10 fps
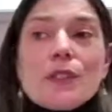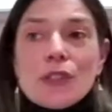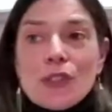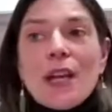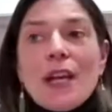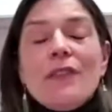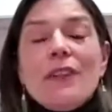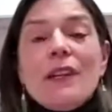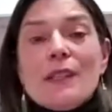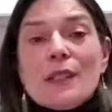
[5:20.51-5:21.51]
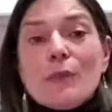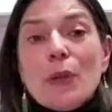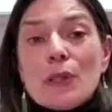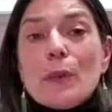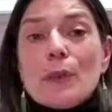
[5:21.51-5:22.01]
she galvanizes
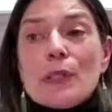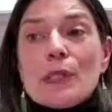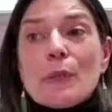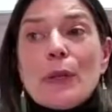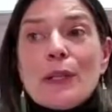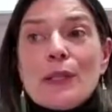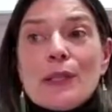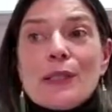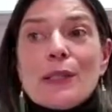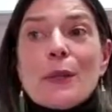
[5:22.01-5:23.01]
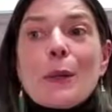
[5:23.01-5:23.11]
multiple disciplines